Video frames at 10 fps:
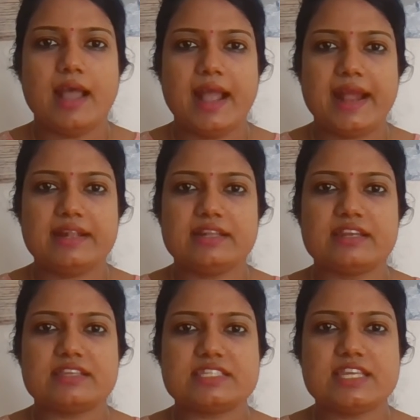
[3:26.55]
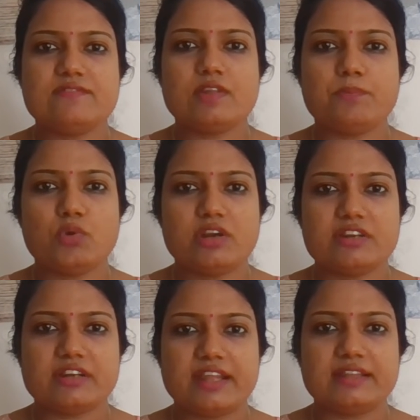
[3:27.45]
and they receive the
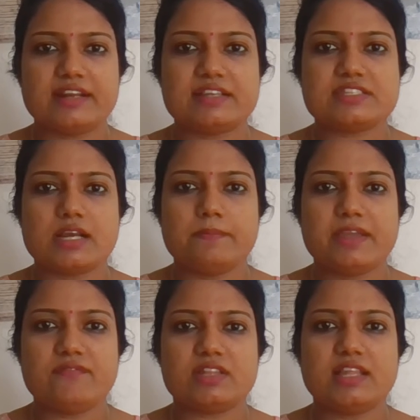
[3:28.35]
pollen grain that is coming with